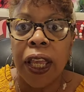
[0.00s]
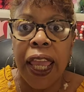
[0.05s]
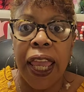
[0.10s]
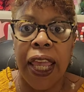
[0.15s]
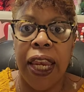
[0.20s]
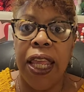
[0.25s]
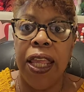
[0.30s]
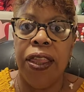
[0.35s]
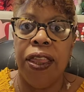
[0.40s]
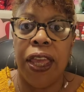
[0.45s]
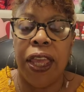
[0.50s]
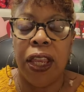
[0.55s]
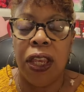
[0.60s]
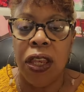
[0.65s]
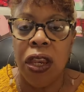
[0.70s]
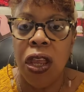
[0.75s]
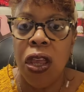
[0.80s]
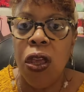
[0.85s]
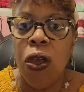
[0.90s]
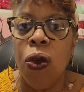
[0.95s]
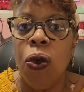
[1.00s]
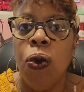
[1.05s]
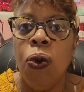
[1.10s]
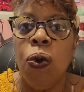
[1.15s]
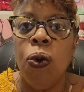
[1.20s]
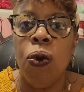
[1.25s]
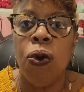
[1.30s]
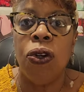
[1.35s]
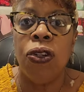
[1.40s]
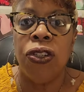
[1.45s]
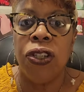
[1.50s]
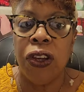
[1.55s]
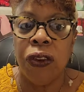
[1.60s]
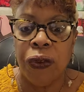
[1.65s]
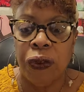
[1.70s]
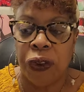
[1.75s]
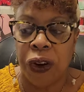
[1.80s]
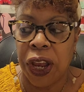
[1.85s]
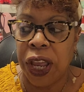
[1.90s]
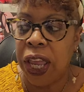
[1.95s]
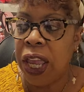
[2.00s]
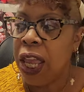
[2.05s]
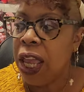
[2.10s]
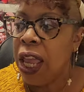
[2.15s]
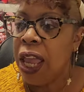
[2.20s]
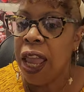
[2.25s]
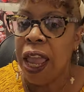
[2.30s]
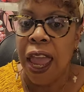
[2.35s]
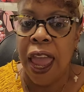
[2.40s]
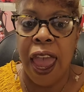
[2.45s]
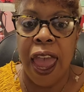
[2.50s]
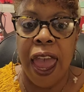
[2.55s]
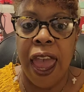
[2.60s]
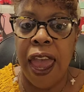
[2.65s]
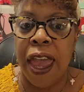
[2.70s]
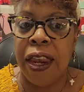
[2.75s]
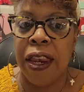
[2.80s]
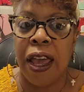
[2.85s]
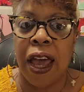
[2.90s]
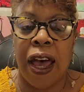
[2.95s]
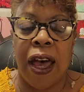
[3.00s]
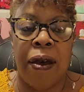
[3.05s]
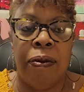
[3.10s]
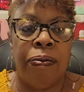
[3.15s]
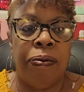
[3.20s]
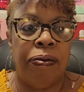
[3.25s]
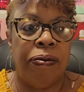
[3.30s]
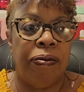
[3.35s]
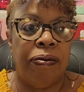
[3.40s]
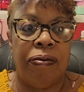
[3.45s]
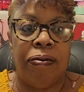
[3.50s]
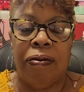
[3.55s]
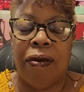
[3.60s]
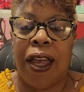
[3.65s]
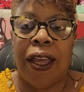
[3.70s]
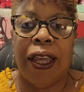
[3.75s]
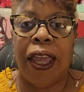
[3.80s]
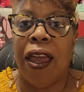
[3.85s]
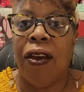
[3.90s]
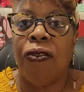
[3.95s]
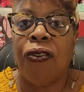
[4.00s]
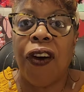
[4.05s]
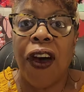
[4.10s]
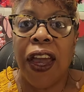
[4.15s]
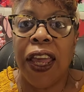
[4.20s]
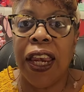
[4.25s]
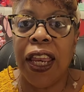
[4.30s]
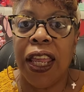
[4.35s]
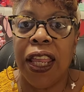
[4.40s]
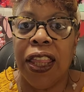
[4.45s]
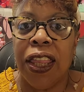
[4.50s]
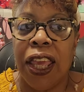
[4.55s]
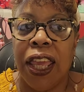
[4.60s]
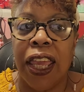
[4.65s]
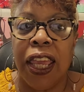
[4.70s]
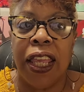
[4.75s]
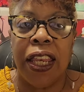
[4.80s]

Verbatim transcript: anything new or different and I'm um, I can't find anything.